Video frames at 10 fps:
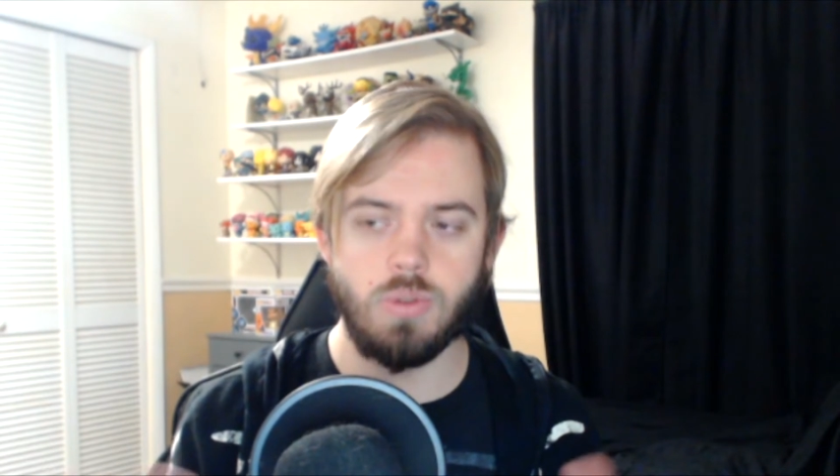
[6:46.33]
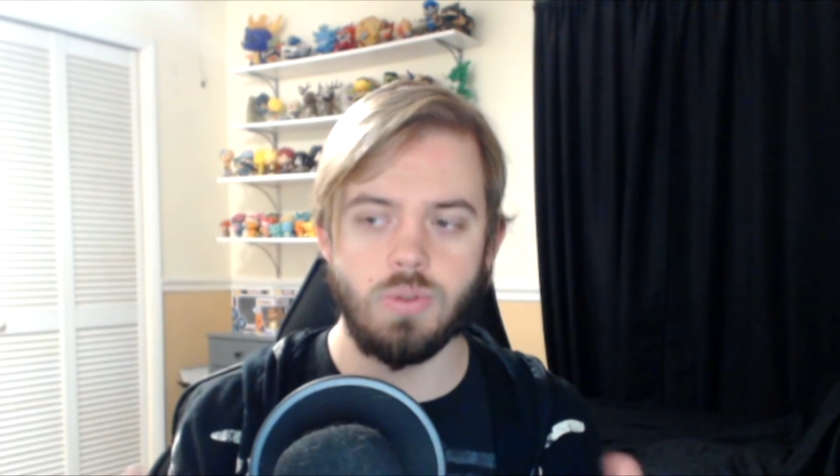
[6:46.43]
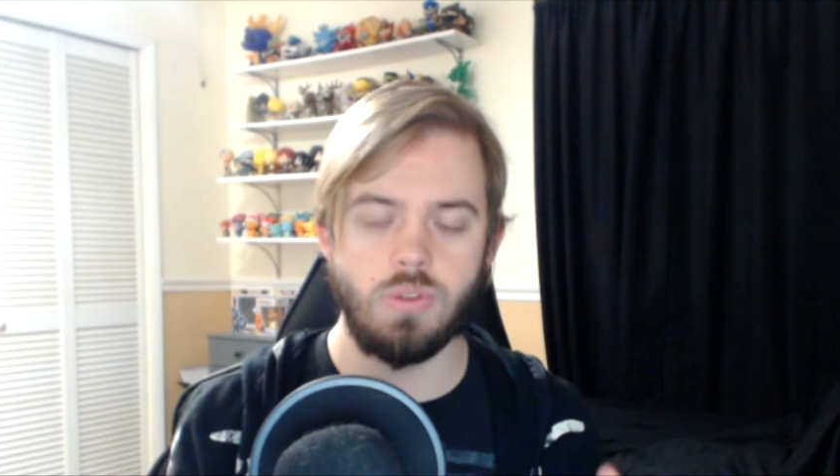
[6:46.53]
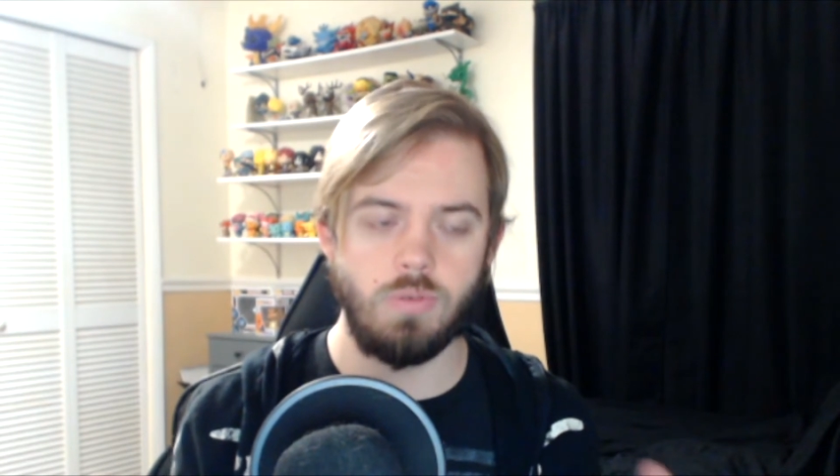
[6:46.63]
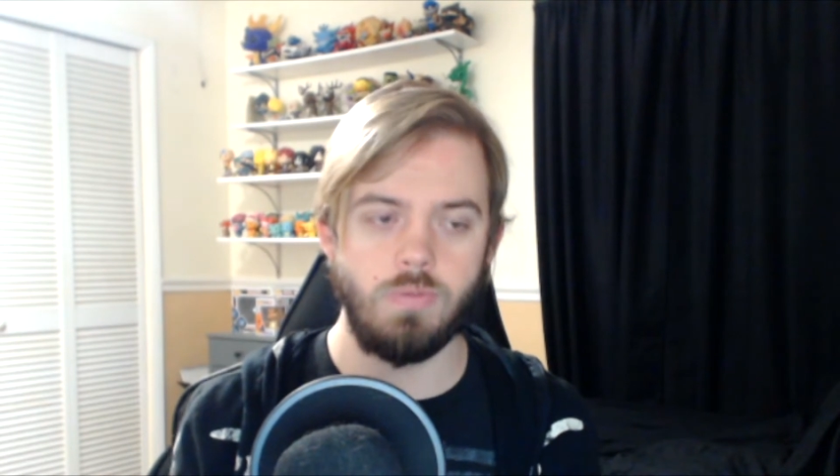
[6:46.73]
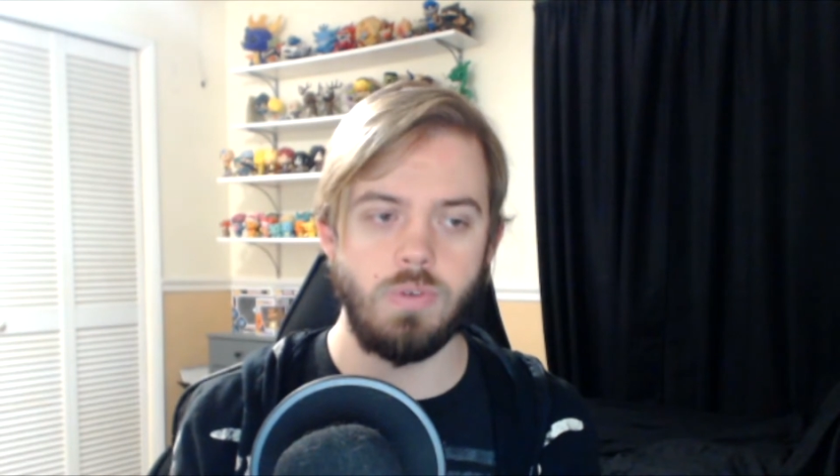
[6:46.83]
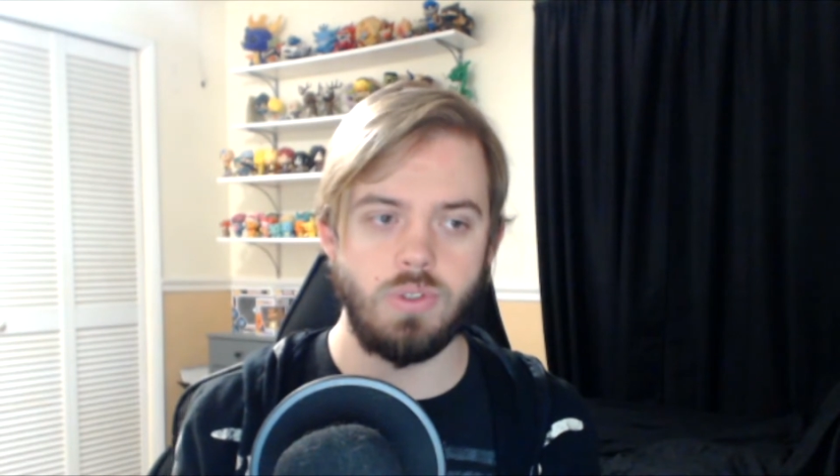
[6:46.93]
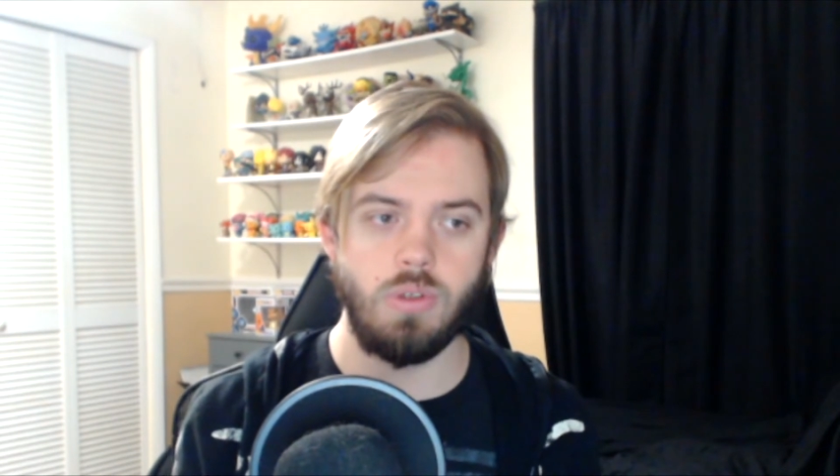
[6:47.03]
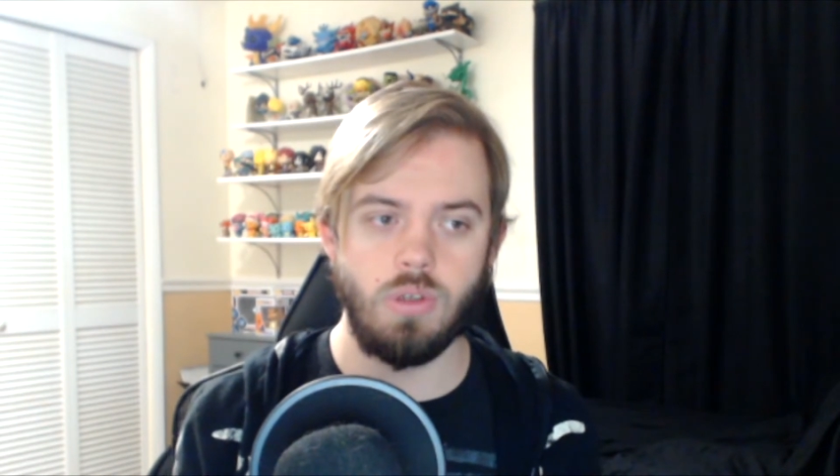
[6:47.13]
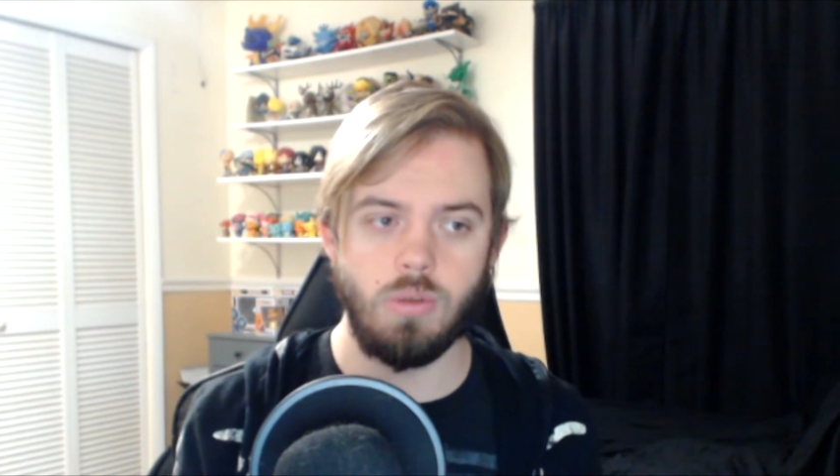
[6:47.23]
use to
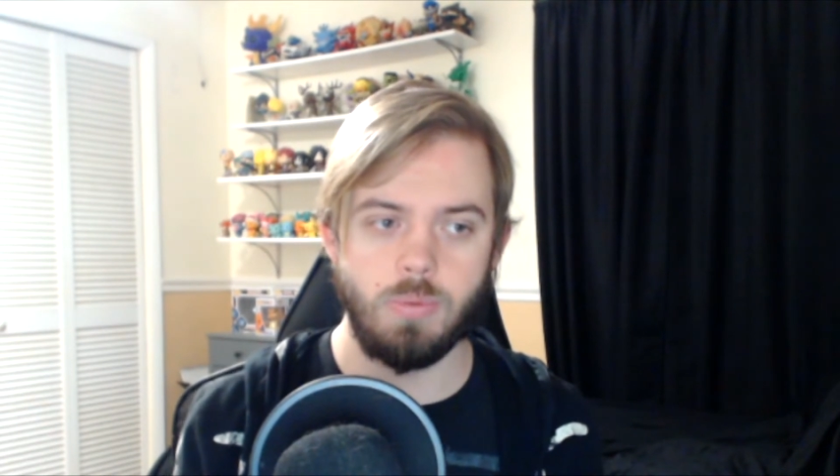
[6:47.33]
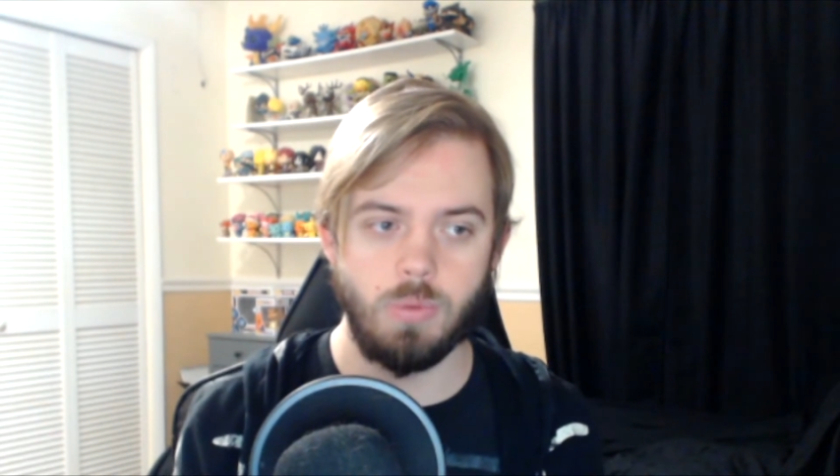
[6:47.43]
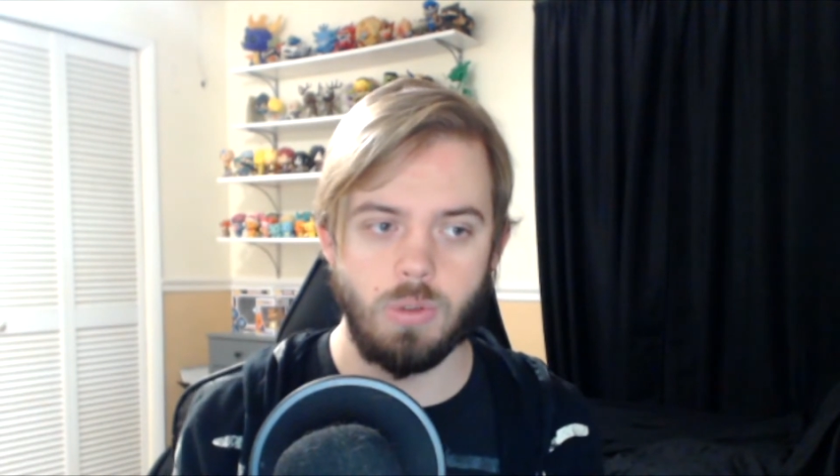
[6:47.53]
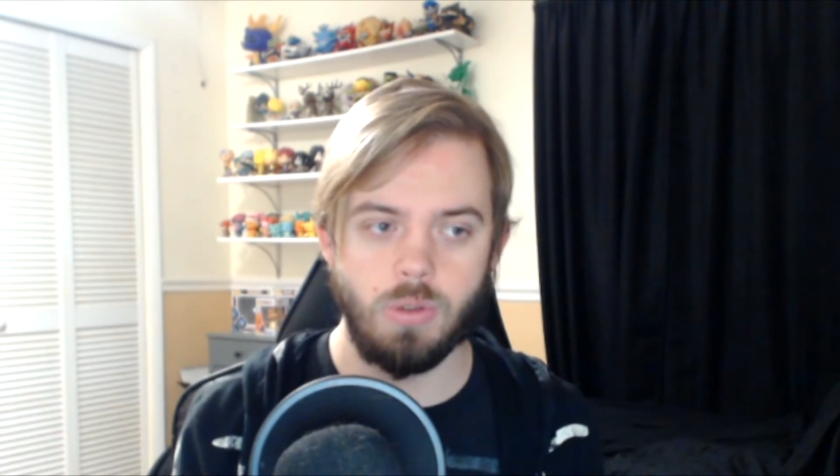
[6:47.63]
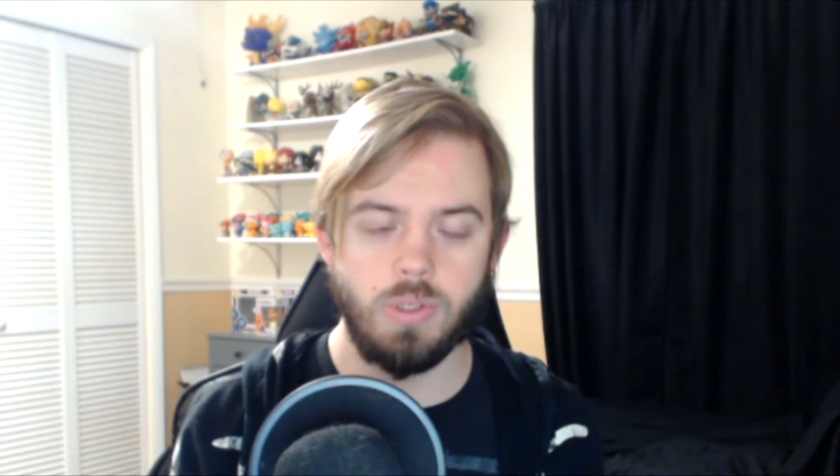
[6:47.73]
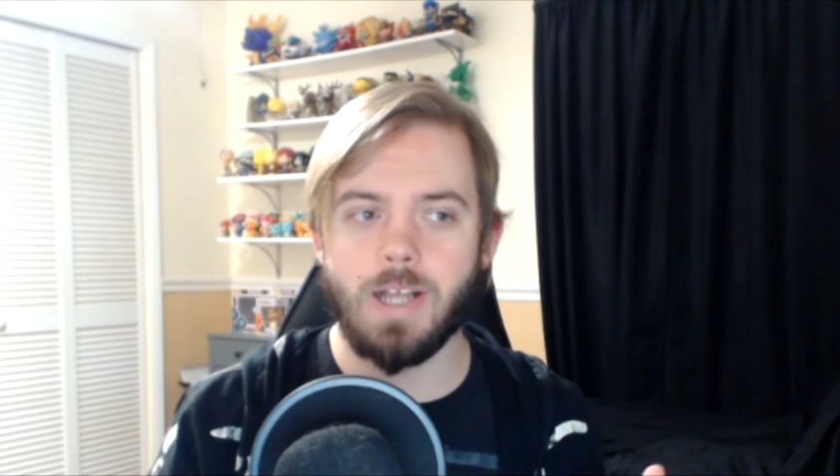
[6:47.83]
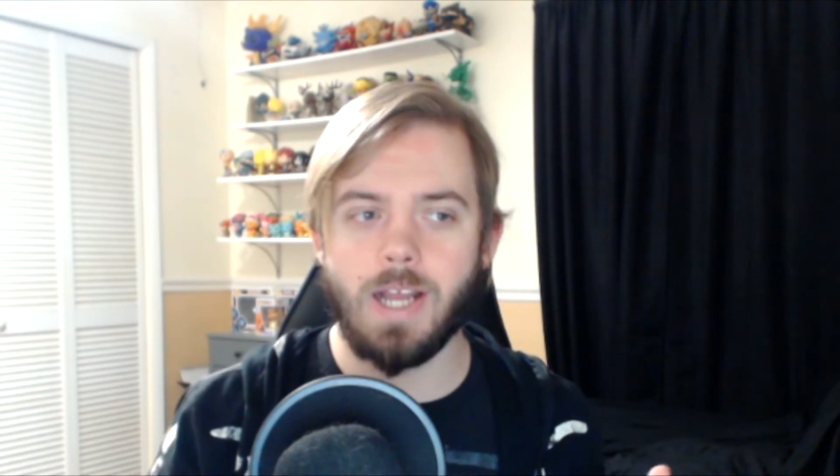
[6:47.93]
traverse the open world.